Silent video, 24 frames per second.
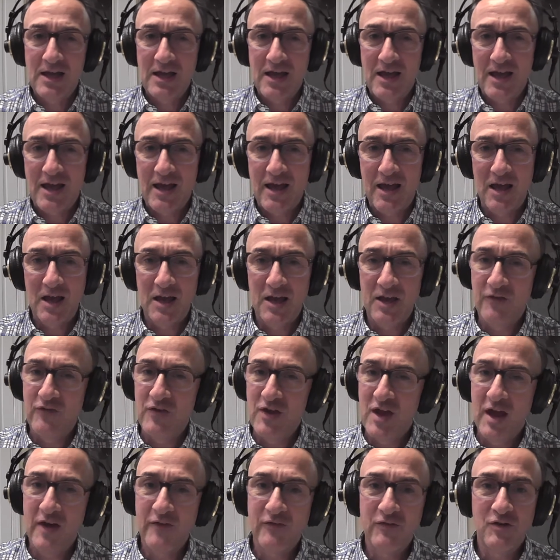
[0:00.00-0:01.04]
And if you
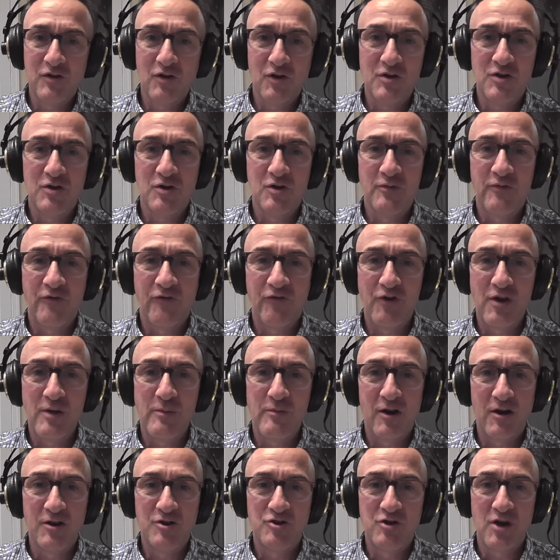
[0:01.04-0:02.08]
haven't got your free
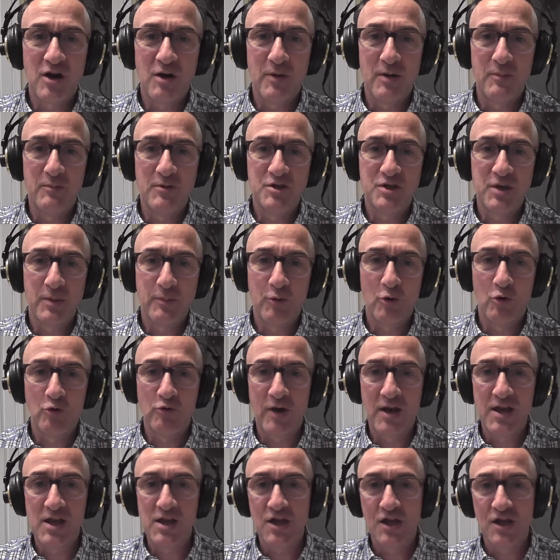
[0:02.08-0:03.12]
trial membership
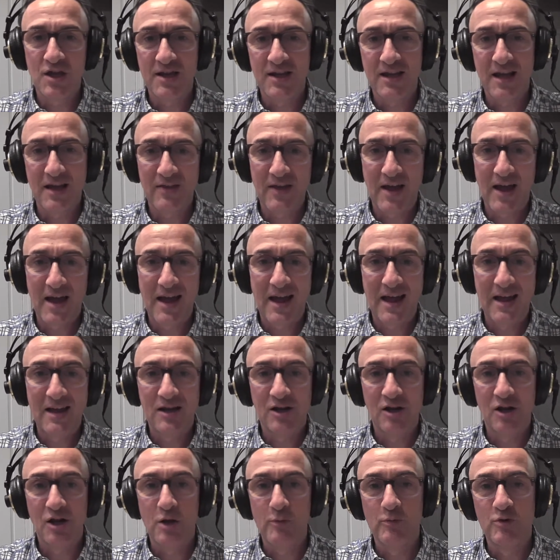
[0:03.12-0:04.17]
already, you can get that at
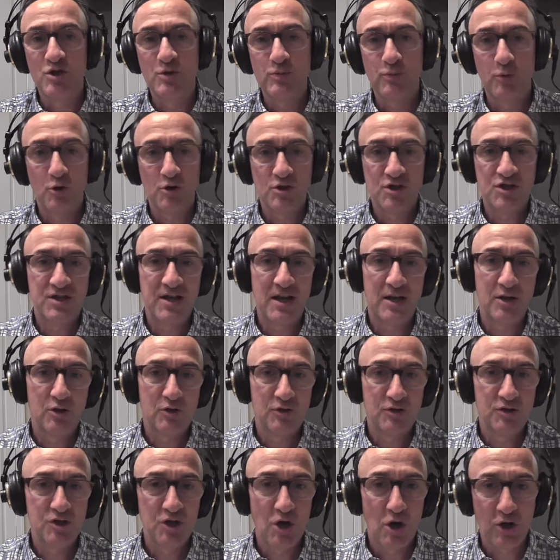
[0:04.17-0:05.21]

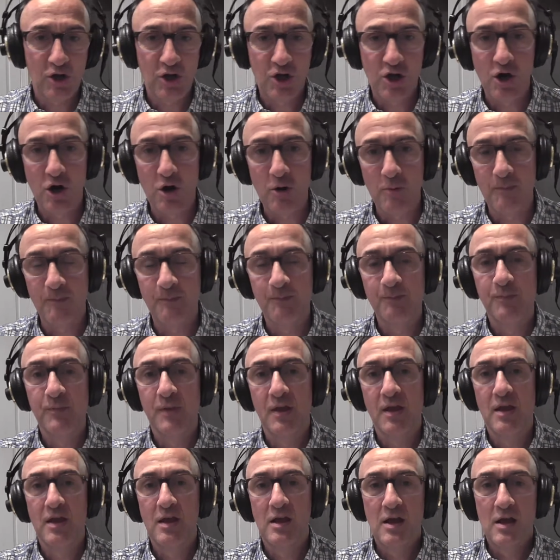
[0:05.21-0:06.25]
globalsportschannel.com.
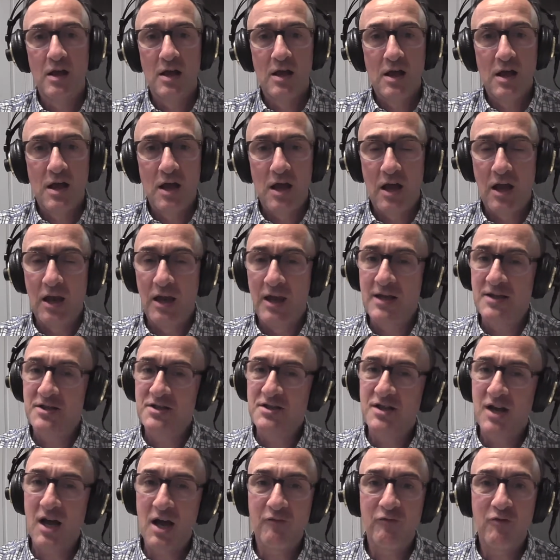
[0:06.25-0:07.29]
Let's
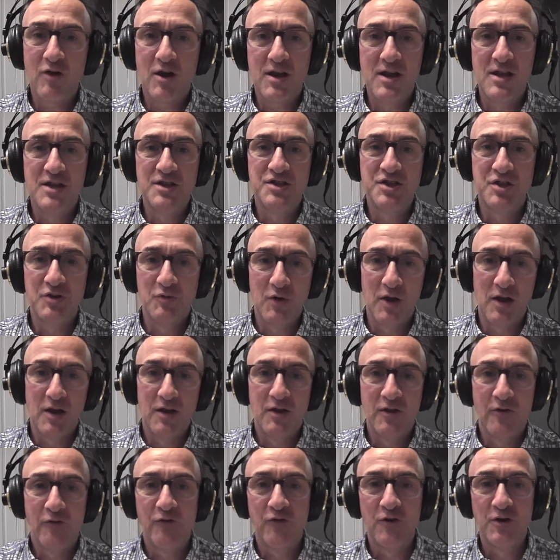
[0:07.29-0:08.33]
dive right into it.
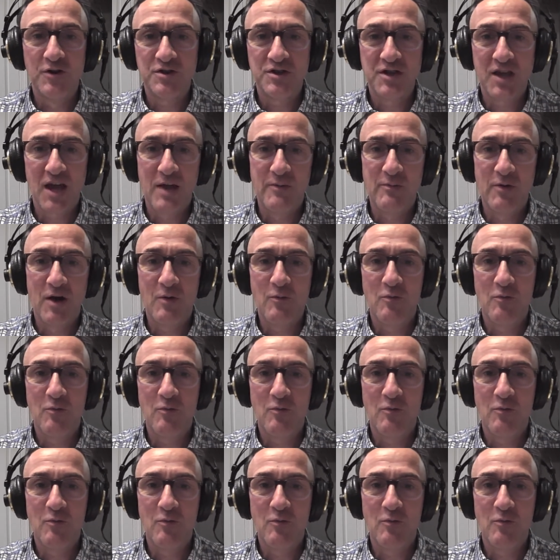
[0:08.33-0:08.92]
The first game up